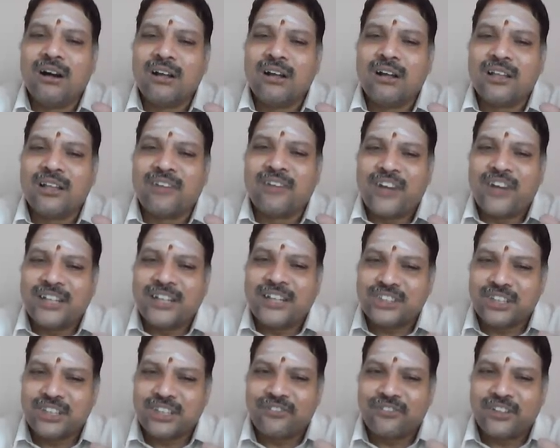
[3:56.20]
the
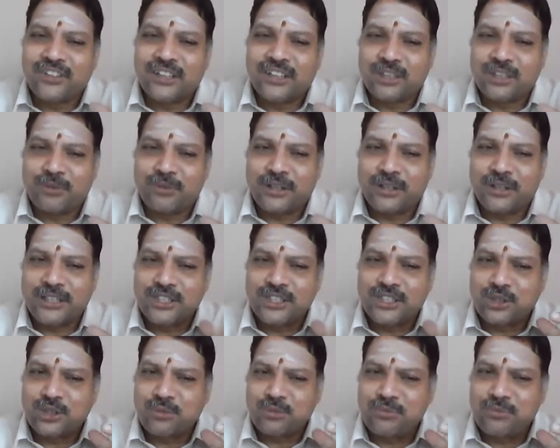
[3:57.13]
function of entrepreneur
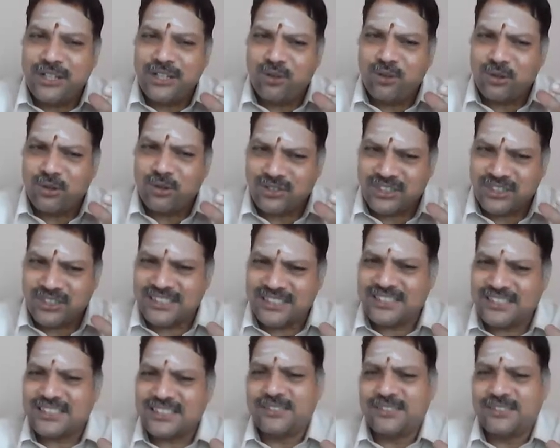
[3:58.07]
is to meet those
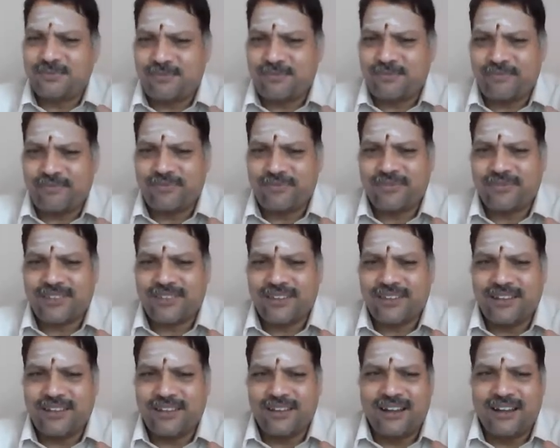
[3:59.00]
risks,
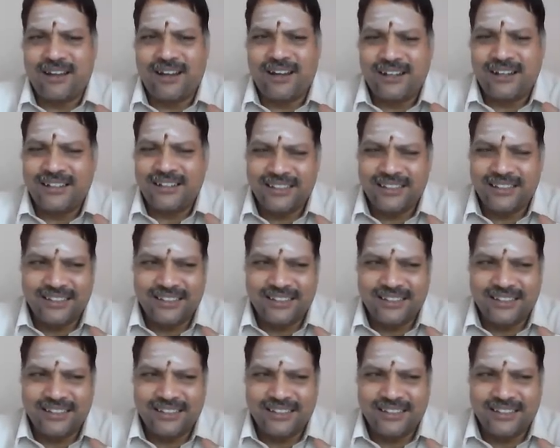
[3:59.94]
and